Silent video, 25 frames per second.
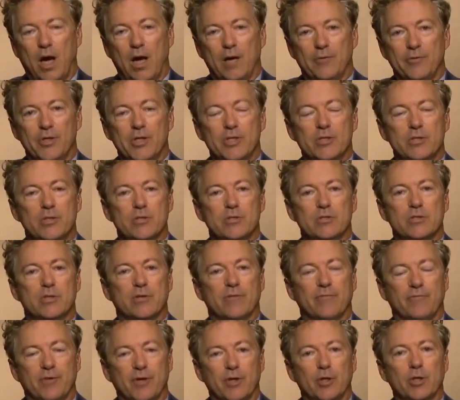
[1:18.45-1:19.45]
I think since
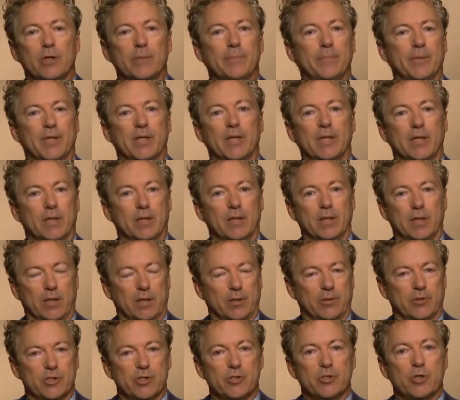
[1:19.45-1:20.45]
the very
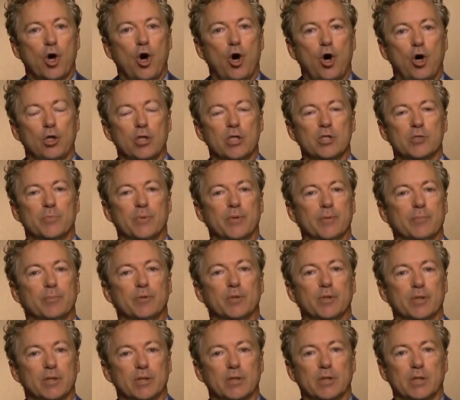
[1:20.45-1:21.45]
beginning, this all has been
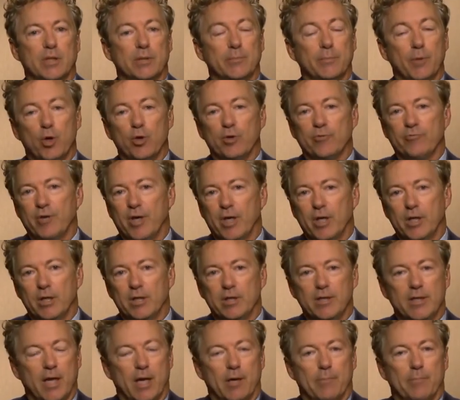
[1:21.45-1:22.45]
politically
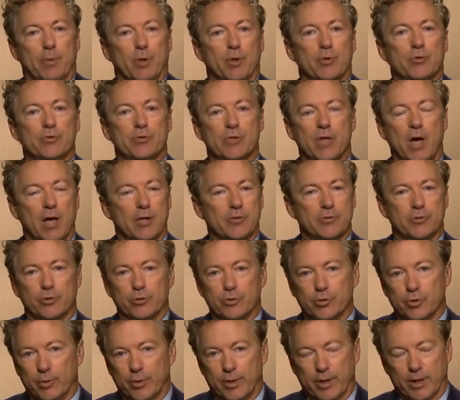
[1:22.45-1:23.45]
motivated. Now both sides are
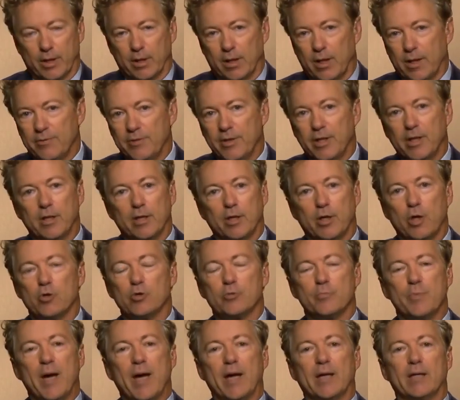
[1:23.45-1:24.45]
doing it. I think it
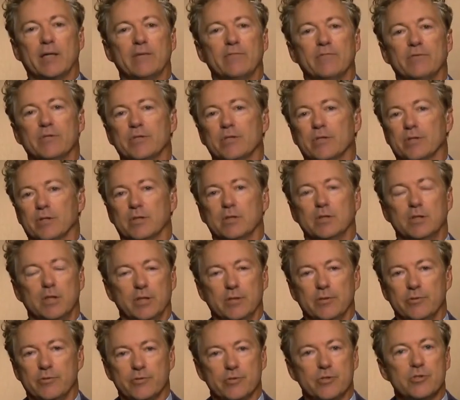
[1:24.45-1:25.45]
goes back even to the
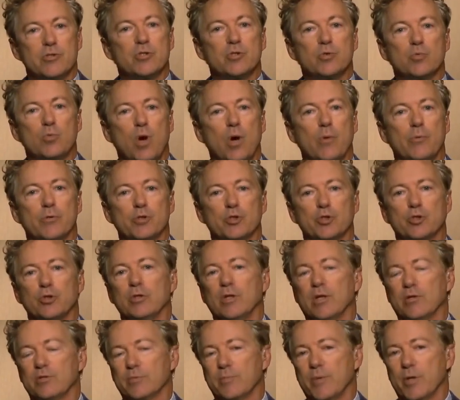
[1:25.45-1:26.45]
Clintons. This is why we
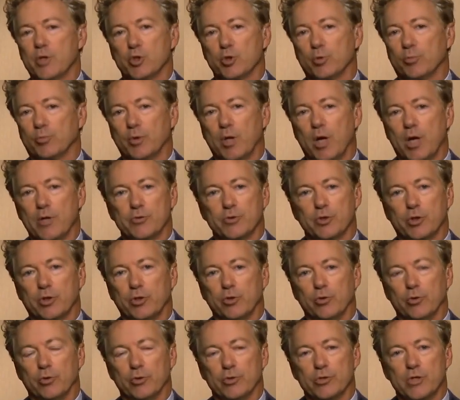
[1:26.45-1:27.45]
shouldn't have special
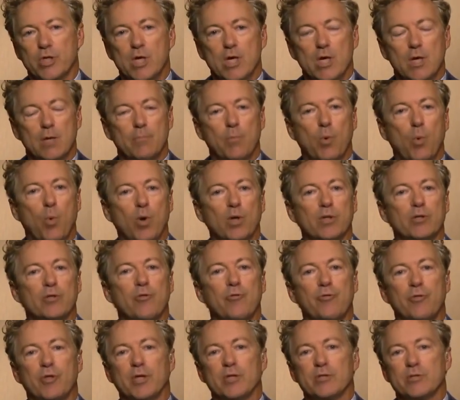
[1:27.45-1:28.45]
prosecutors. But one of the
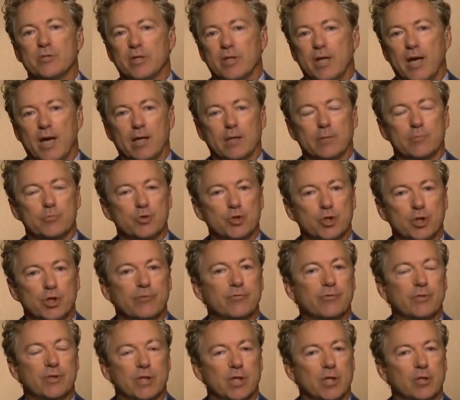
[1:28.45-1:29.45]
things that Adam
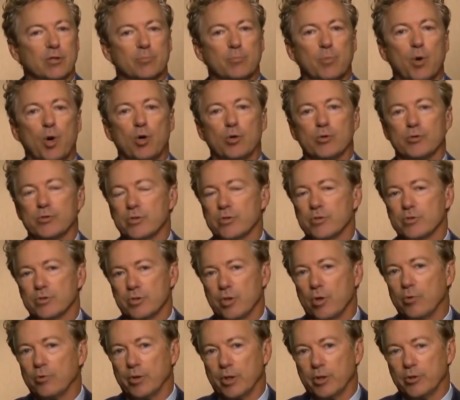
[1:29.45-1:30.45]
Schiff and the other partisans
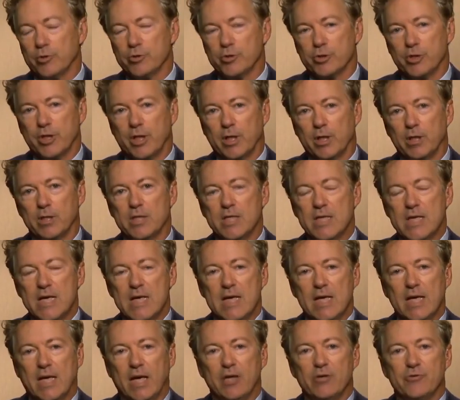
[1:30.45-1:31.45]
don't understand
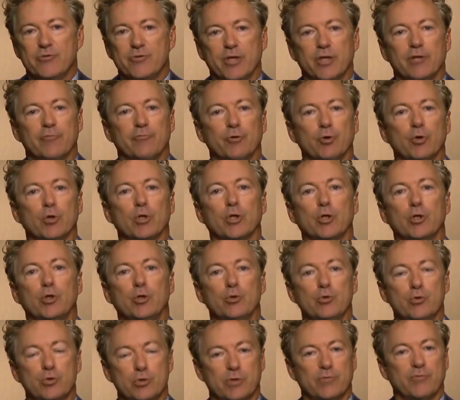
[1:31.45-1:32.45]
is that if you're
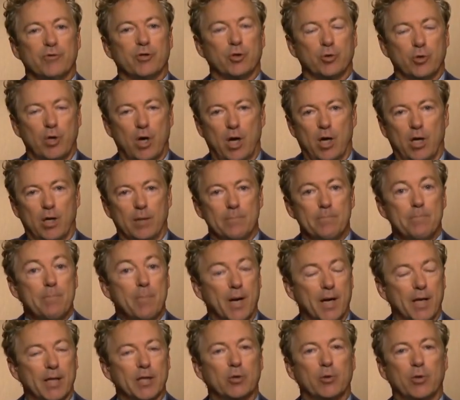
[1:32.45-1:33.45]
accused of a crime
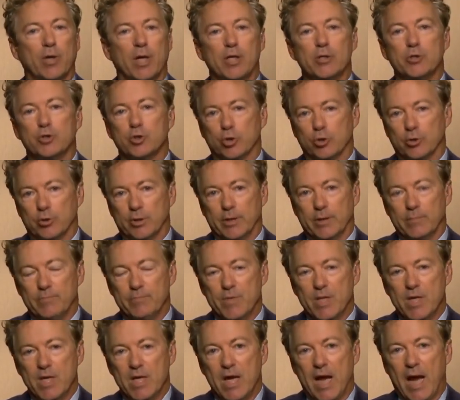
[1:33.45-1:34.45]
by a grand jury
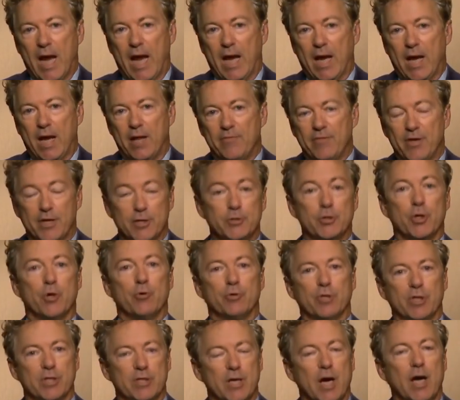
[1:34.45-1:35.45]
and they
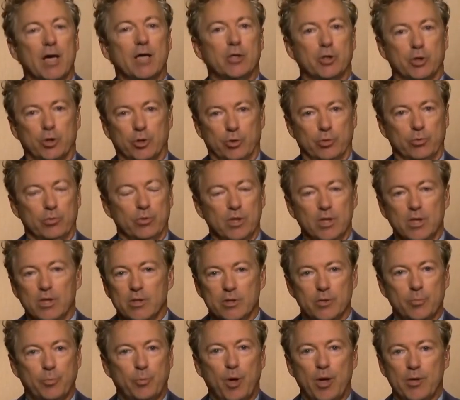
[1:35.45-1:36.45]
don't indict you,
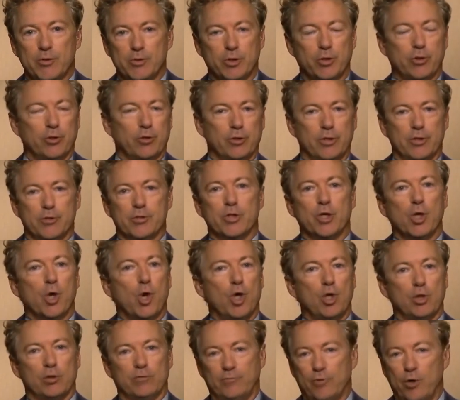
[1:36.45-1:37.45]
the prosecutor doesn't
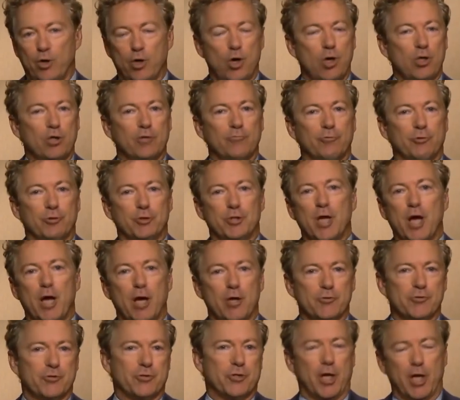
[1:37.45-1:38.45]
go all over
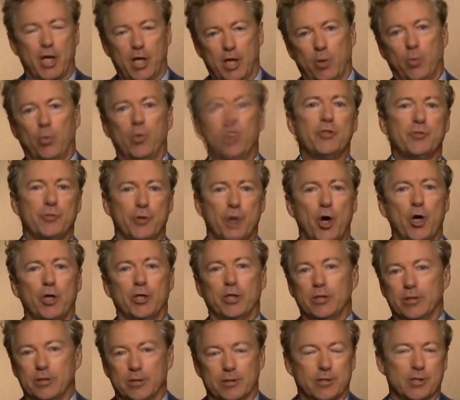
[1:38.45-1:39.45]
town saying, we thought
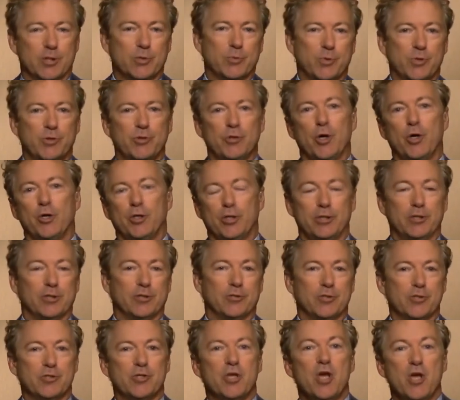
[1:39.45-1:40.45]
he did this, we thought he
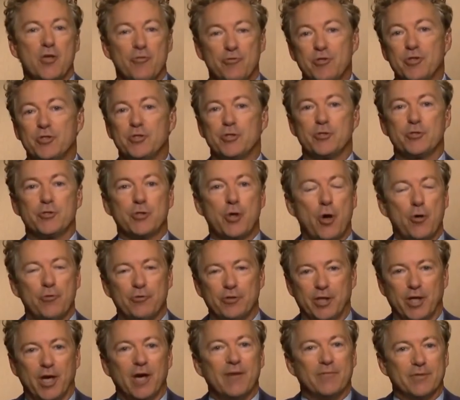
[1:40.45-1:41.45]
did this, this is all
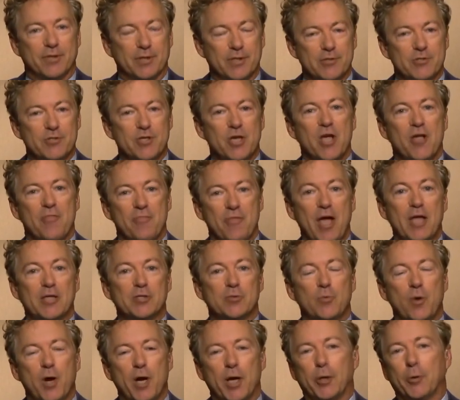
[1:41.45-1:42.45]
the evidence.
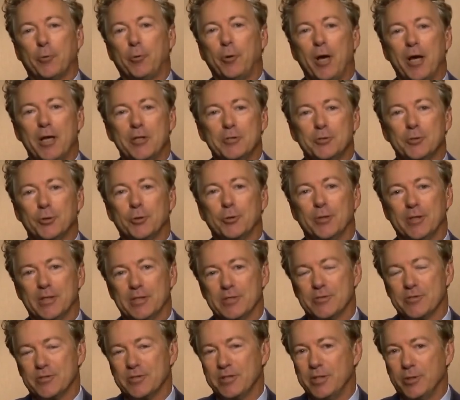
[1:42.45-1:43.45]
That's why a grand jury
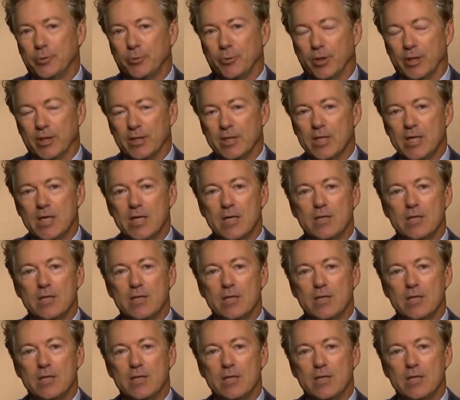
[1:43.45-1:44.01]
is secret.